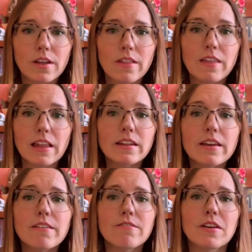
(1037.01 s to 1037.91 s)
They
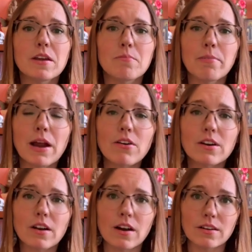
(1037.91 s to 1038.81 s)
live in
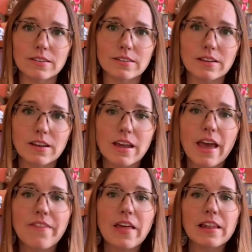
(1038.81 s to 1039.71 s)
paradox
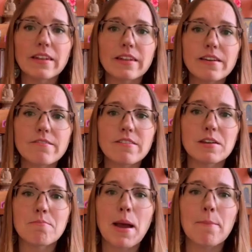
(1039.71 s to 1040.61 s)
and they live in
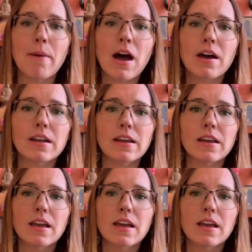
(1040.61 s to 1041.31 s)
my body.